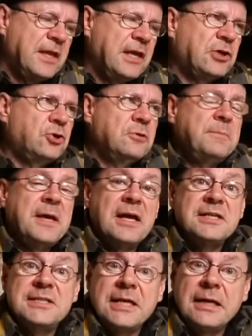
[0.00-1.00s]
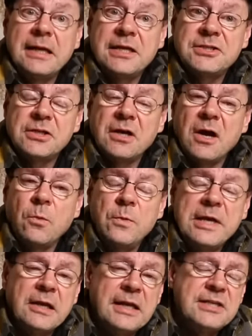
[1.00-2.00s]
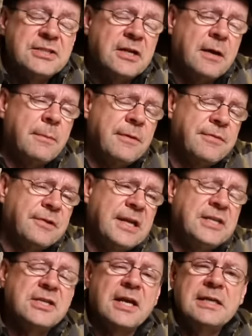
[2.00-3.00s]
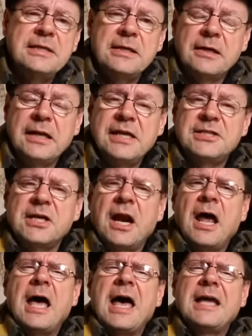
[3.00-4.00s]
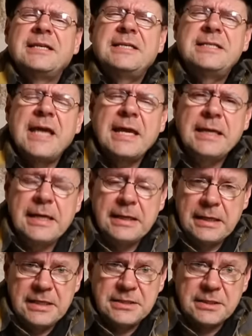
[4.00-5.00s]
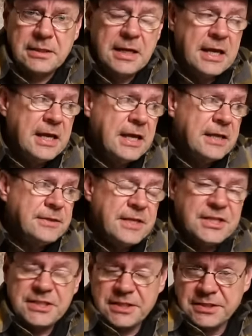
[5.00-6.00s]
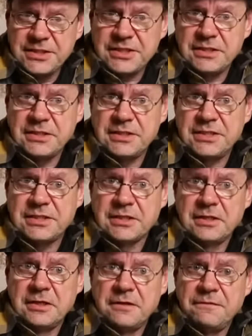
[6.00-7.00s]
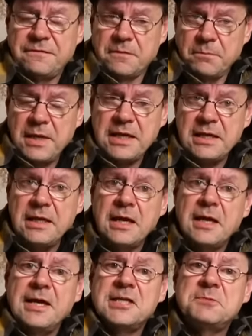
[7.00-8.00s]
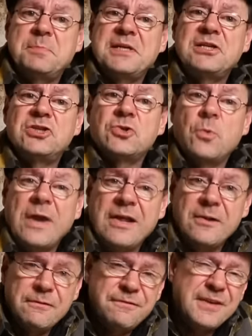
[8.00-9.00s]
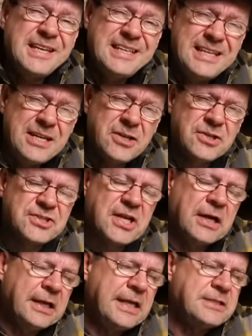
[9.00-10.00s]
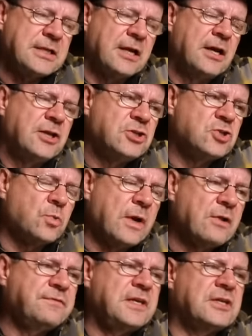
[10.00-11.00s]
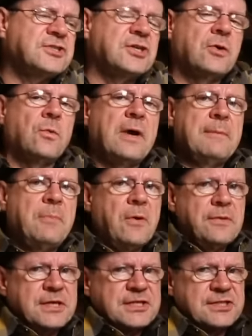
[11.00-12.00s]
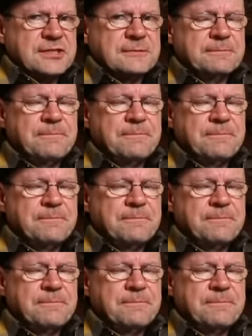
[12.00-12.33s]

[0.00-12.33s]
It could be a day later, a week later, a month later, a year later, a decade later. In this instance, for me, it's been 12 years later 12 years ago I bought this.